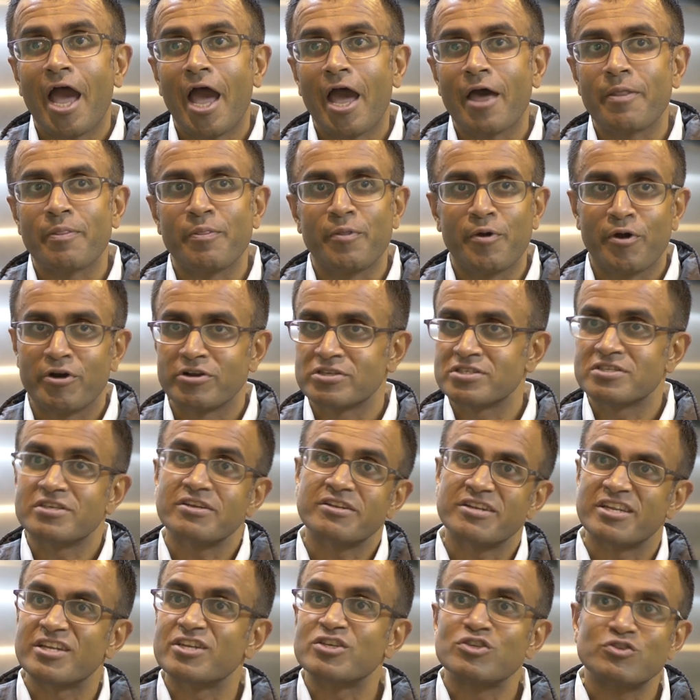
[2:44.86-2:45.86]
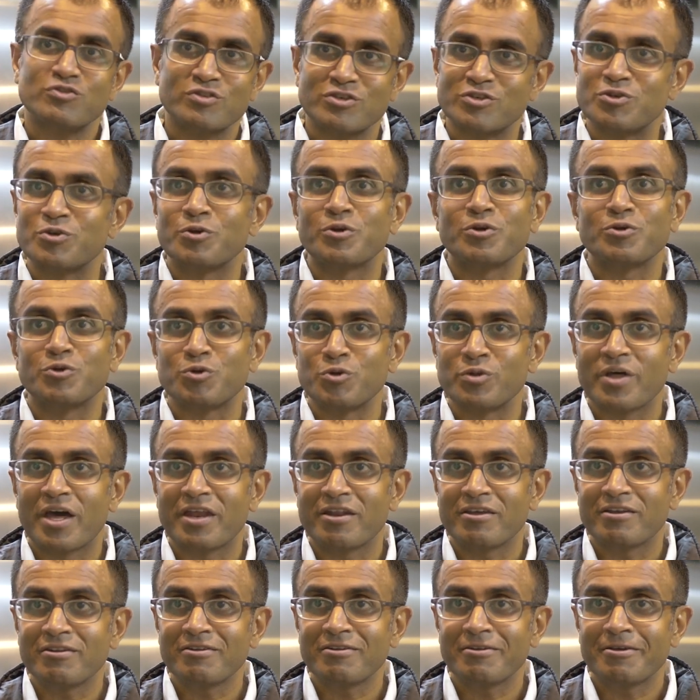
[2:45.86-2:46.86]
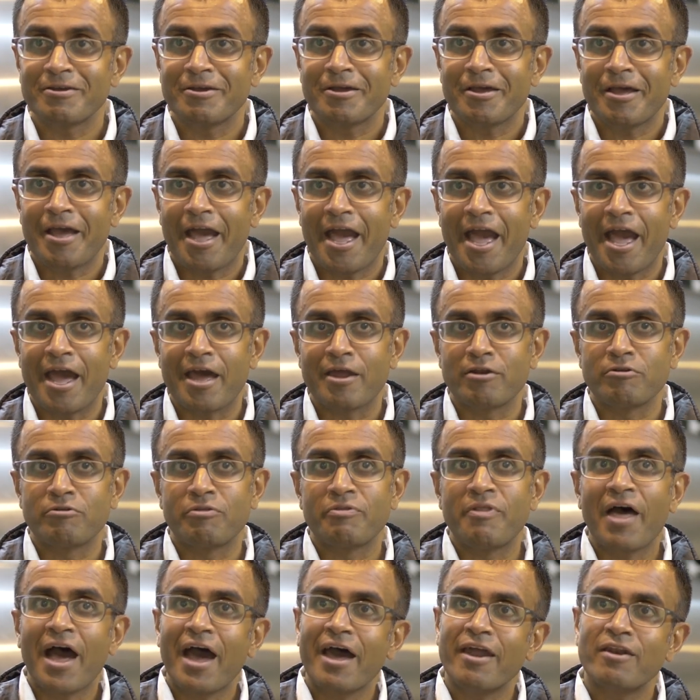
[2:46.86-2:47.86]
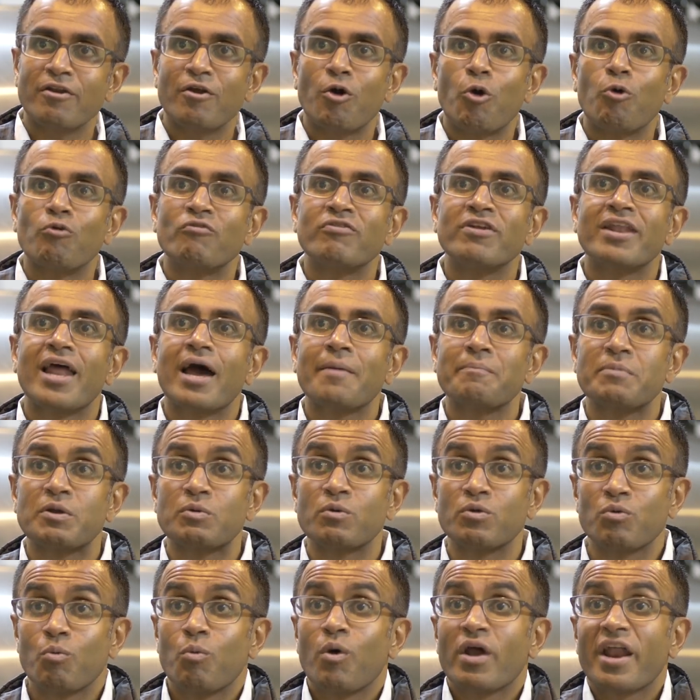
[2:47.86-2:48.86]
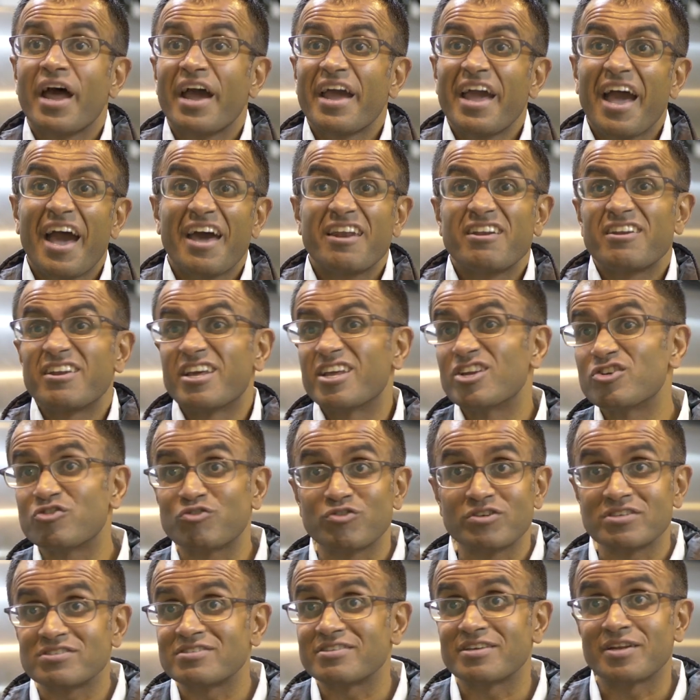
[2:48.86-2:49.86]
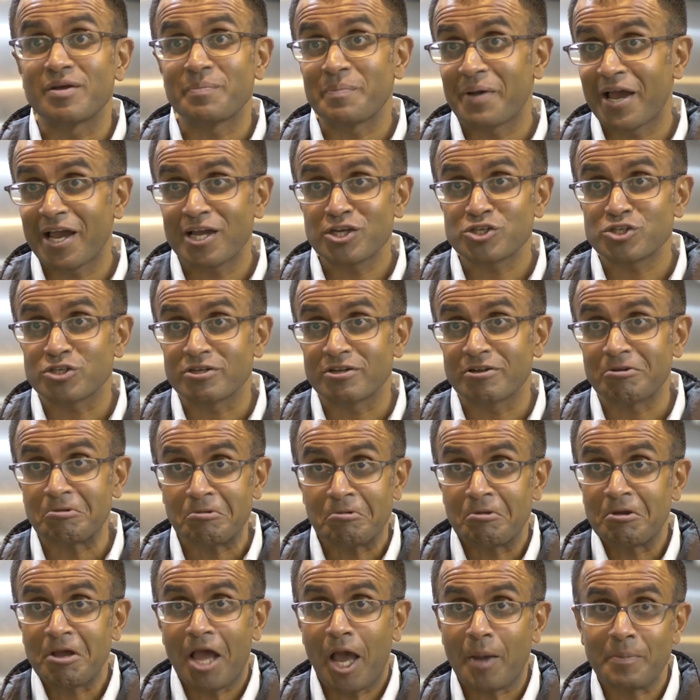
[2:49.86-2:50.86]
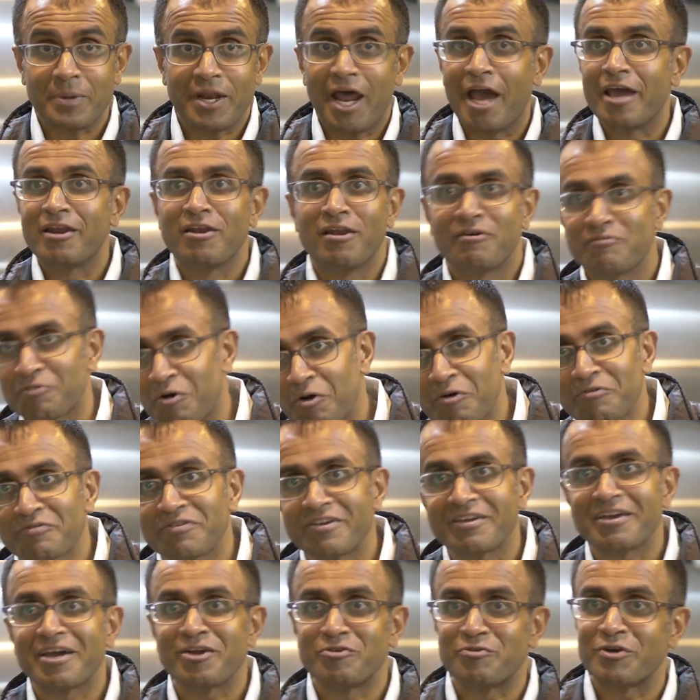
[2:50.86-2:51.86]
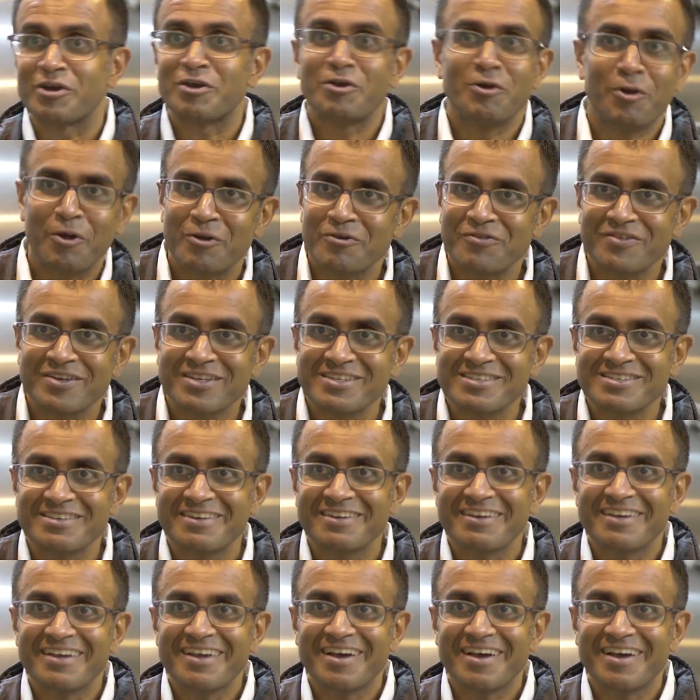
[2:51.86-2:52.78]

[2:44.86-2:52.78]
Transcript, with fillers: And there are certain industries you can do that in. And that overlapping with what I had an interest and a passion in. I mean, I love coffee. I drink a lot of it.